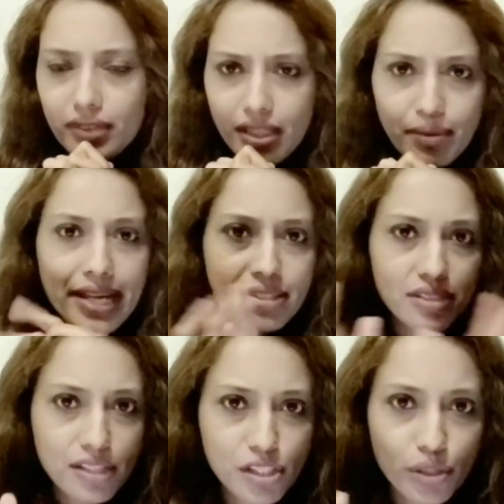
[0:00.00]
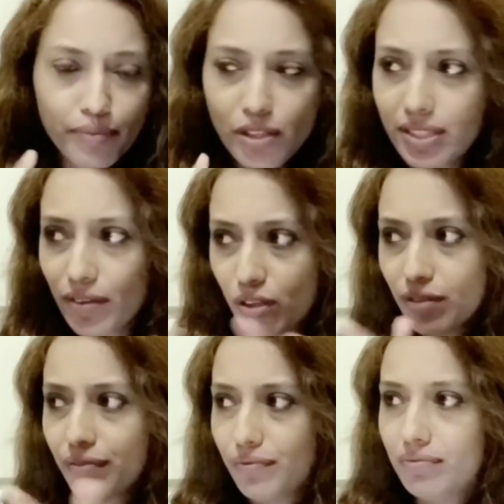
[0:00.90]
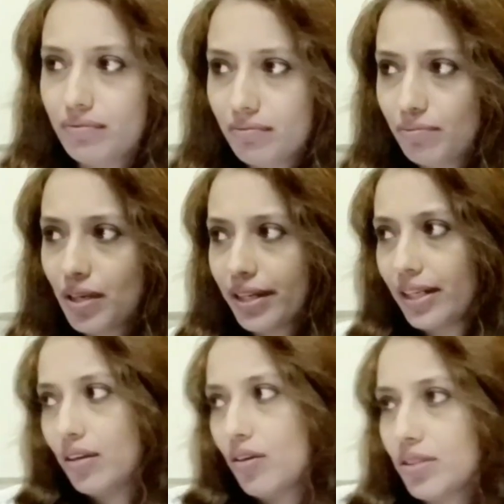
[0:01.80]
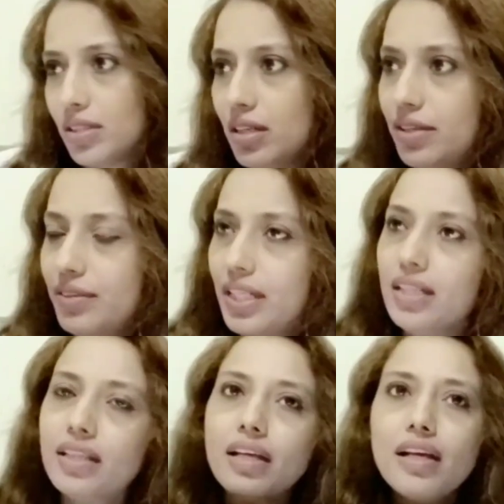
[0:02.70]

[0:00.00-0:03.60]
but I just assumed because there were a lot of parking lots underneath.